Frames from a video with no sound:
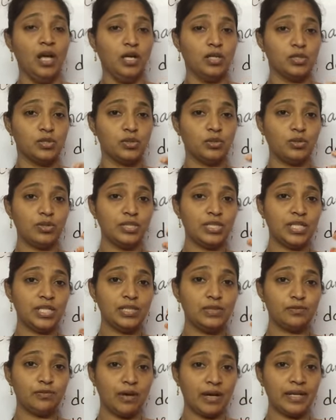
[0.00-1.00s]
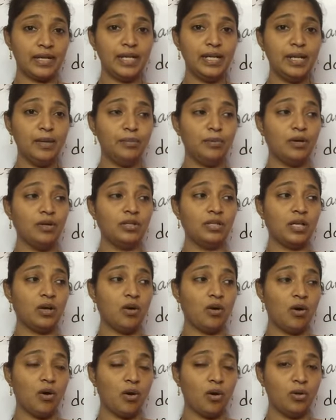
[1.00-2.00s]
So she's worried about
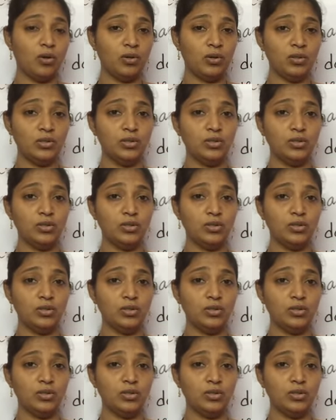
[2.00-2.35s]
all